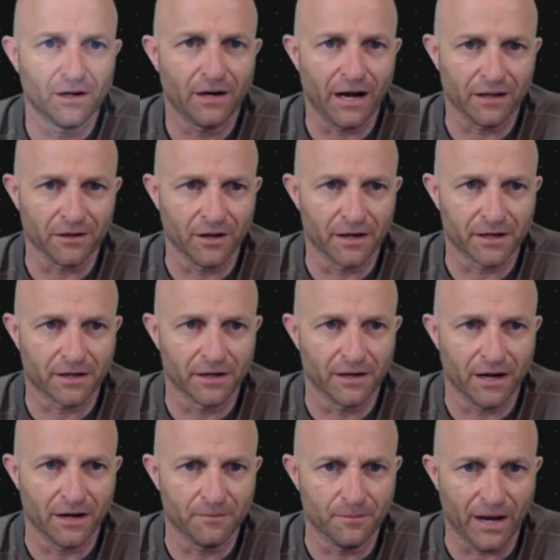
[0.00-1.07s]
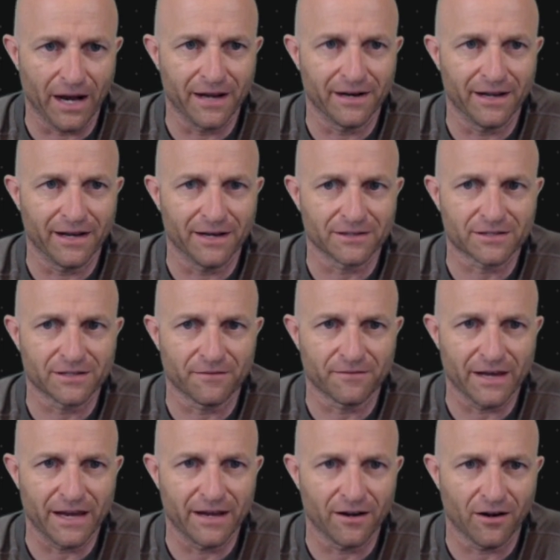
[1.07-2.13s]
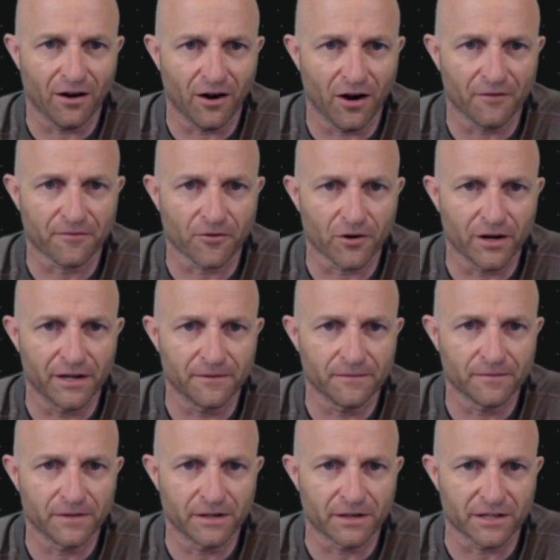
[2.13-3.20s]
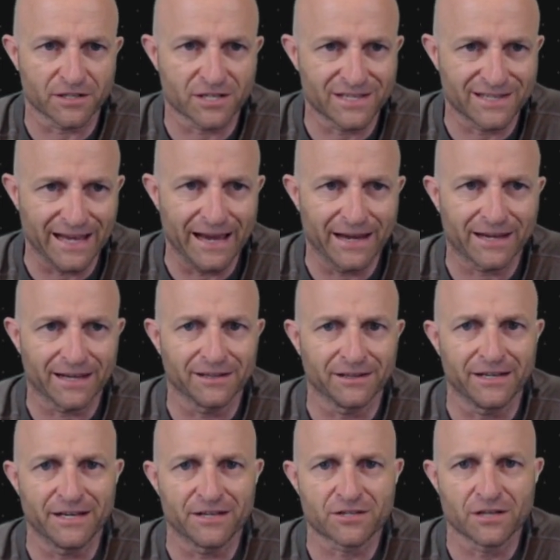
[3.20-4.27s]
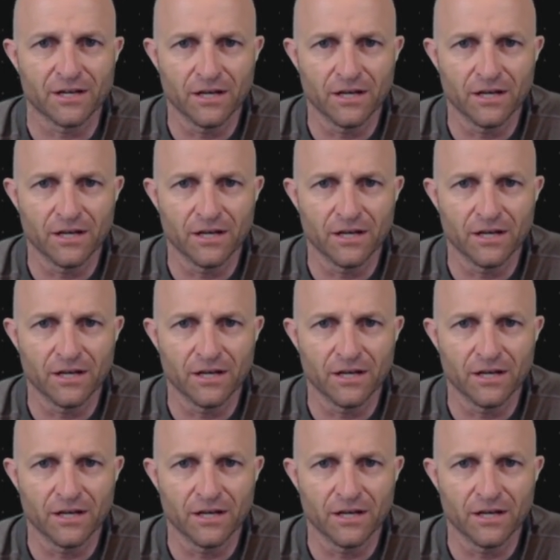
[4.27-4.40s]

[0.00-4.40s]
I like it on Binance if they offer it. You can stake at least.